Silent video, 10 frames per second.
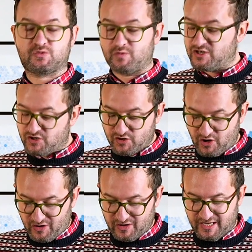We do
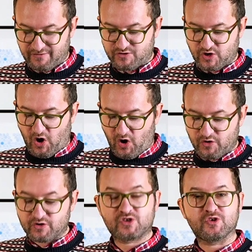not live to
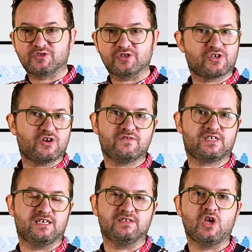honour social
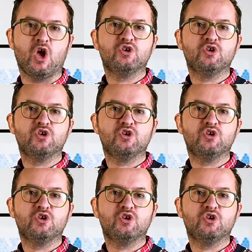services,